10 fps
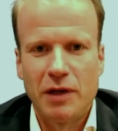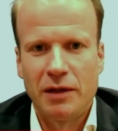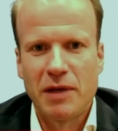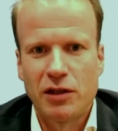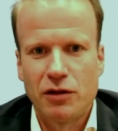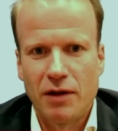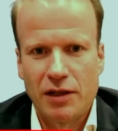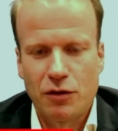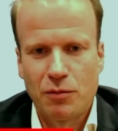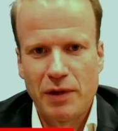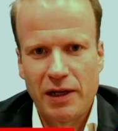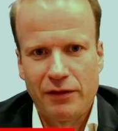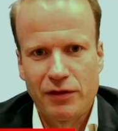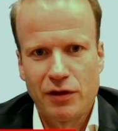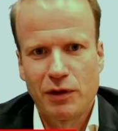it makes you less competitive.
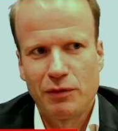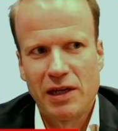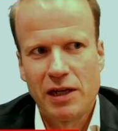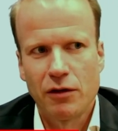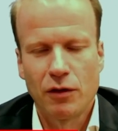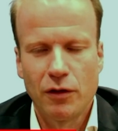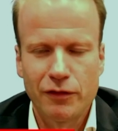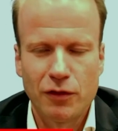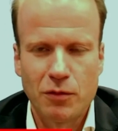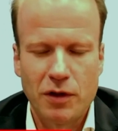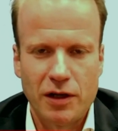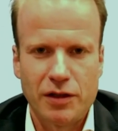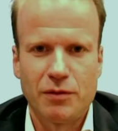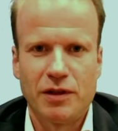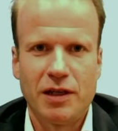So what we hear a lot from
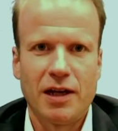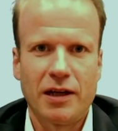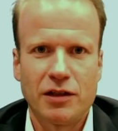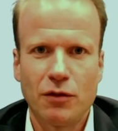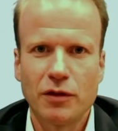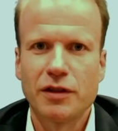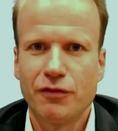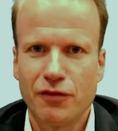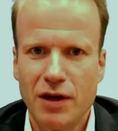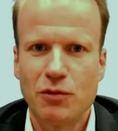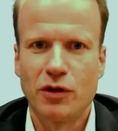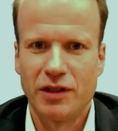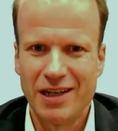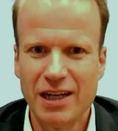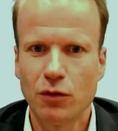customers is like, as long as the framework
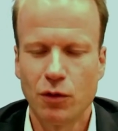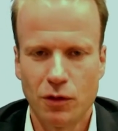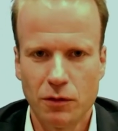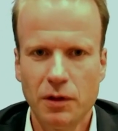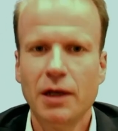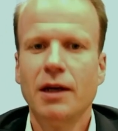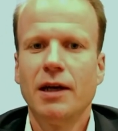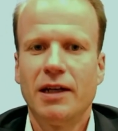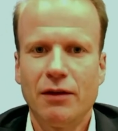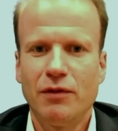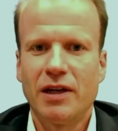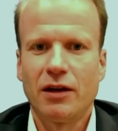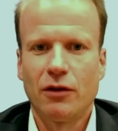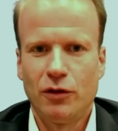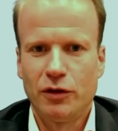is equal, then we
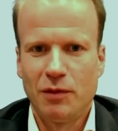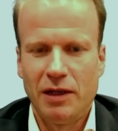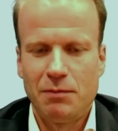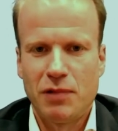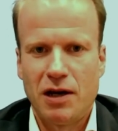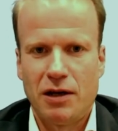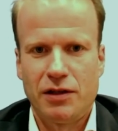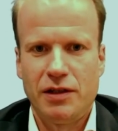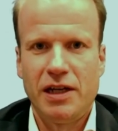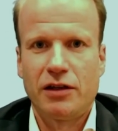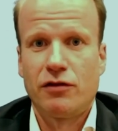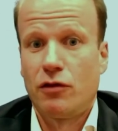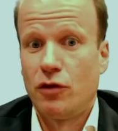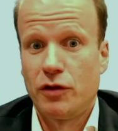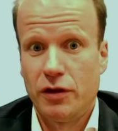can ultimately pass the extra
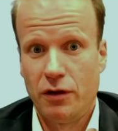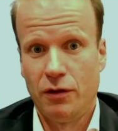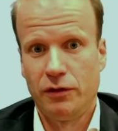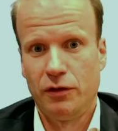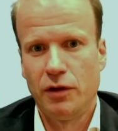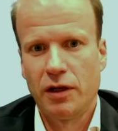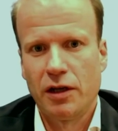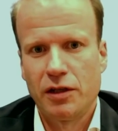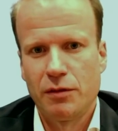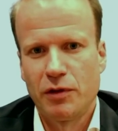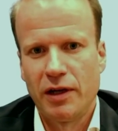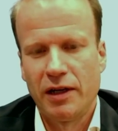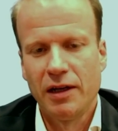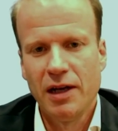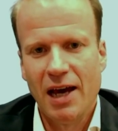cost on to the customer.
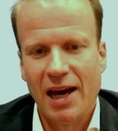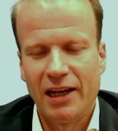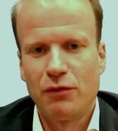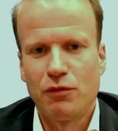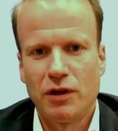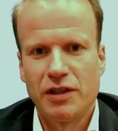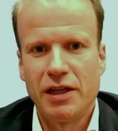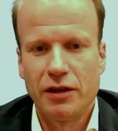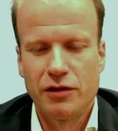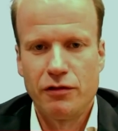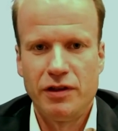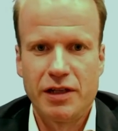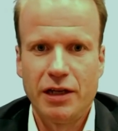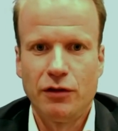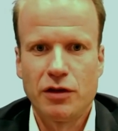And, and then once the industry
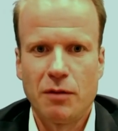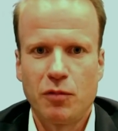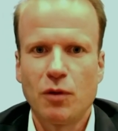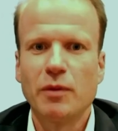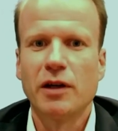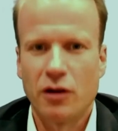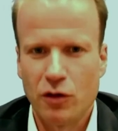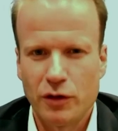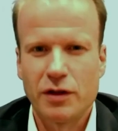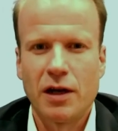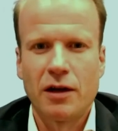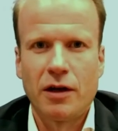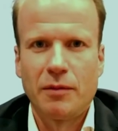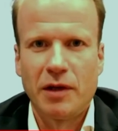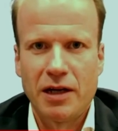scales up, probably the costs are
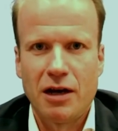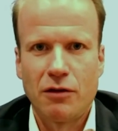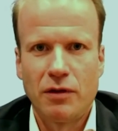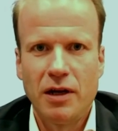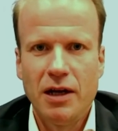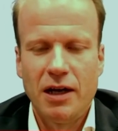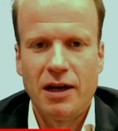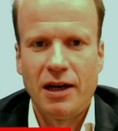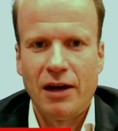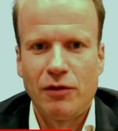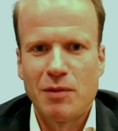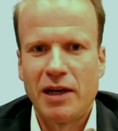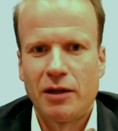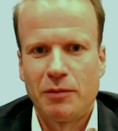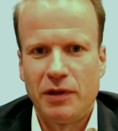coming down uh, and we
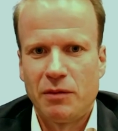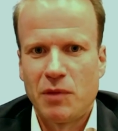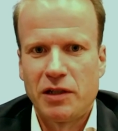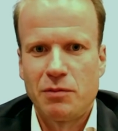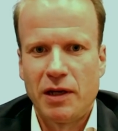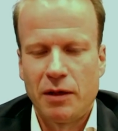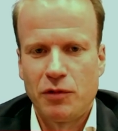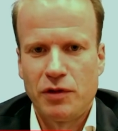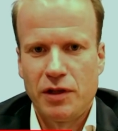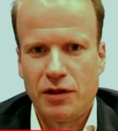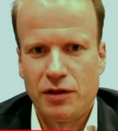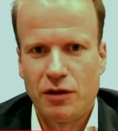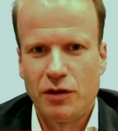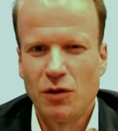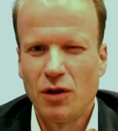might up in a much better position.
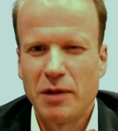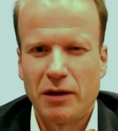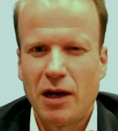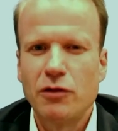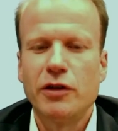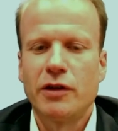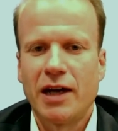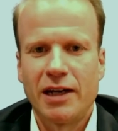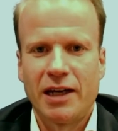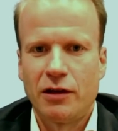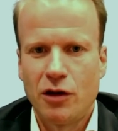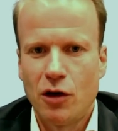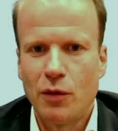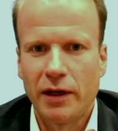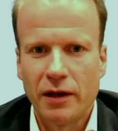So it's all about how do you kind of get
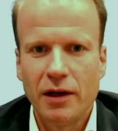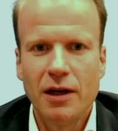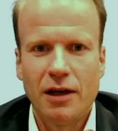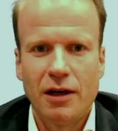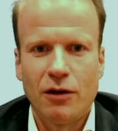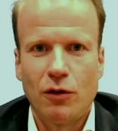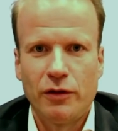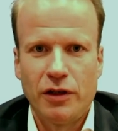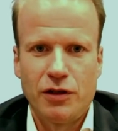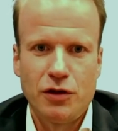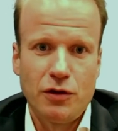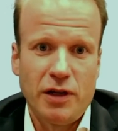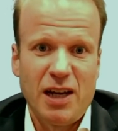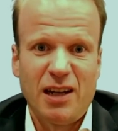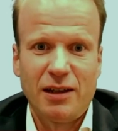going uh, on this
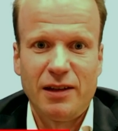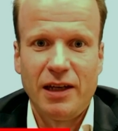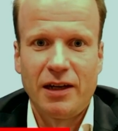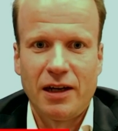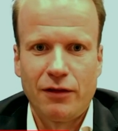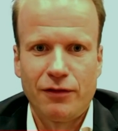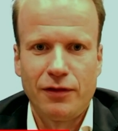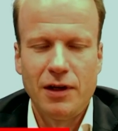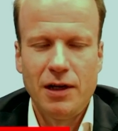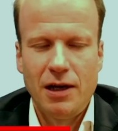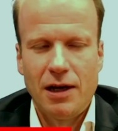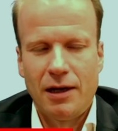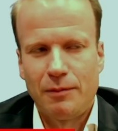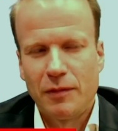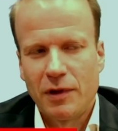journey. And I think kind of,
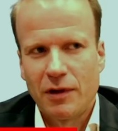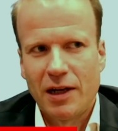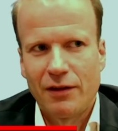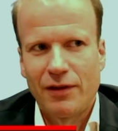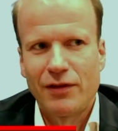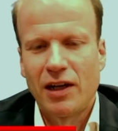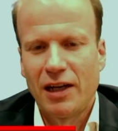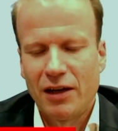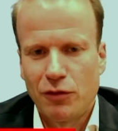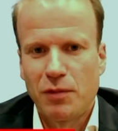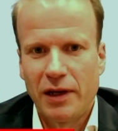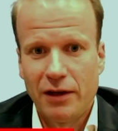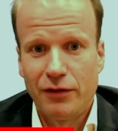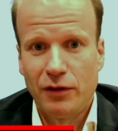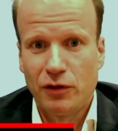um, you know, kind of having a level playing
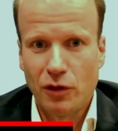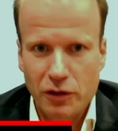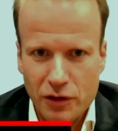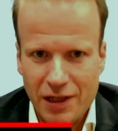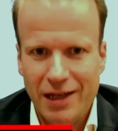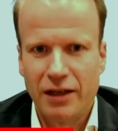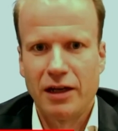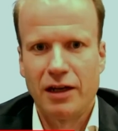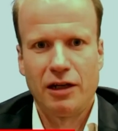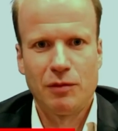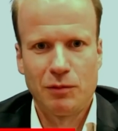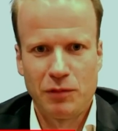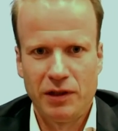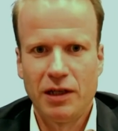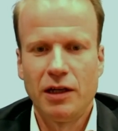field, not just in Canada, but
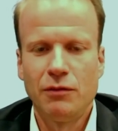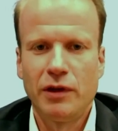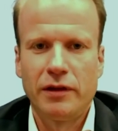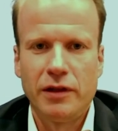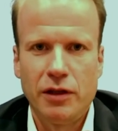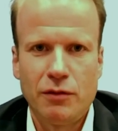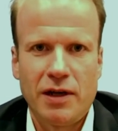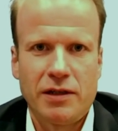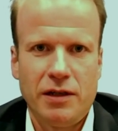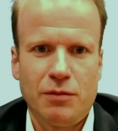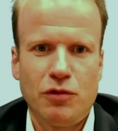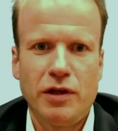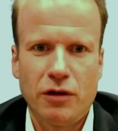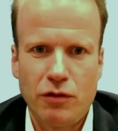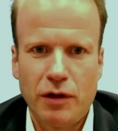particularly with the US is pretty
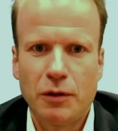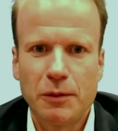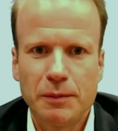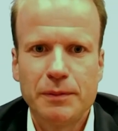critical.